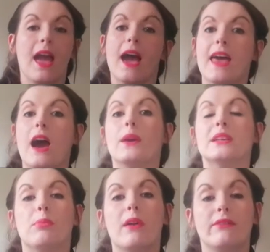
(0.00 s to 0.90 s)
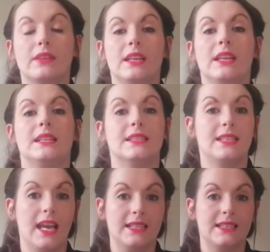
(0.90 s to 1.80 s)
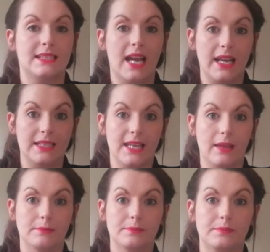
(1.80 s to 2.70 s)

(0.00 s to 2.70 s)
and how it's prevalent in today's society.